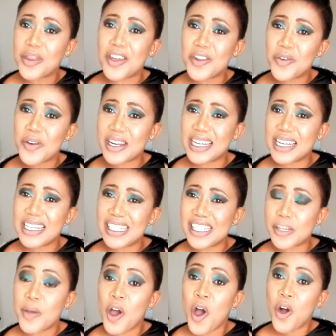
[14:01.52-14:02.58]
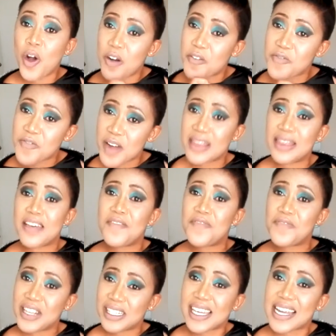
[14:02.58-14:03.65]
within your relationship. Confront them
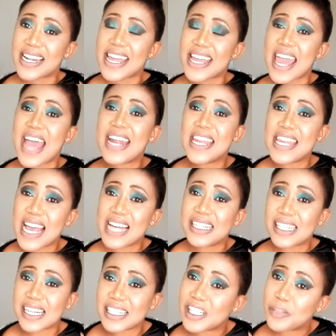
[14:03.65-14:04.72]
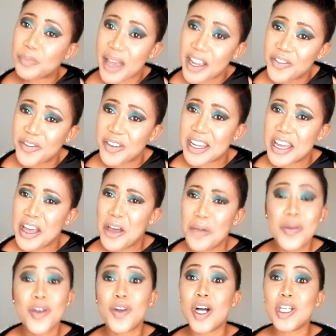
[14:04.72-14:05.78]
physically and, yes, respectfully,
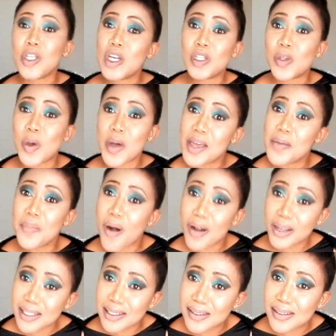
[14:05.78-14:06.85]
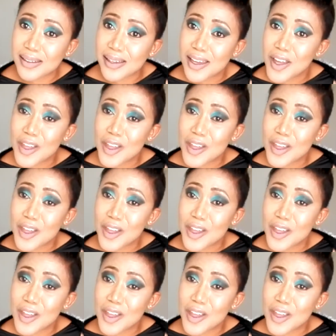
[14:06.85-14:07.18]
because you are so important.